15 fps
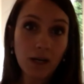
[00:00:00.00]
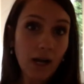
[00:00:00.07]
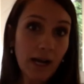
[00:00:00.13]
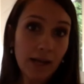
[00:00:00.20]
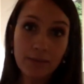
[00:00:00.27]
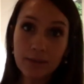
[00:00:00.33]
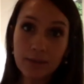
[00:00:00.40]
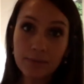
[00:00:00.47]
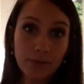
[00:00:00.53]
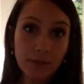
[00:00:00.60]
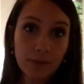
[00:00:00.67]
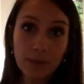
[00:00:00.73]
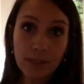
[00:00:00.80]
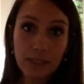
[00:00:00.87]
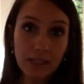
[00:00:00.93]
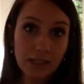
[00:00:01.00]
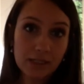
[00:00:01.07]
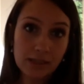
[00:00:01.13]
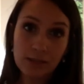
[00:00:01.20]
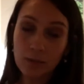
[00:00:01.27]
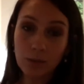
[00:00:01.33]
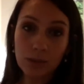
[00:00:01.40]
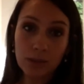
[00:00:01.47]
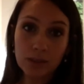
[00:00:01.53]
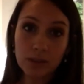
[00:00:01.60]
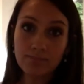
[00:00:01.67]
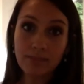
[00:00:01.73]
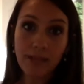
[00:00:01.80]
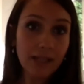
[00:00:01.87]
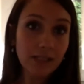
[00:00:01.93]
IV fluids or
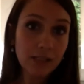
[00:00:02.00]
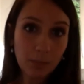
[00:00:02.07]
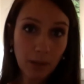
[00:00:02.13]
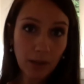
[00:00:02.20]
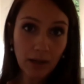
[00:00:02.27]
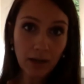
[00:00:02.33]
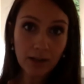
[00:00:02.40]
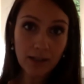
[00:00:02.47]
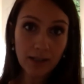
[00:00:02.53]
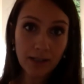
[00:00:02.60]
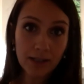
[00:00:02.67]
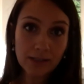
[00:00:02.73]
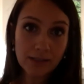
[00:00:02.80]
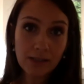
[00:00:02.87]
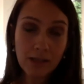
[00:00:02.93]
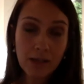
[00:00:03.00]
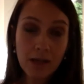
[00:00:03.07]
antibiotics.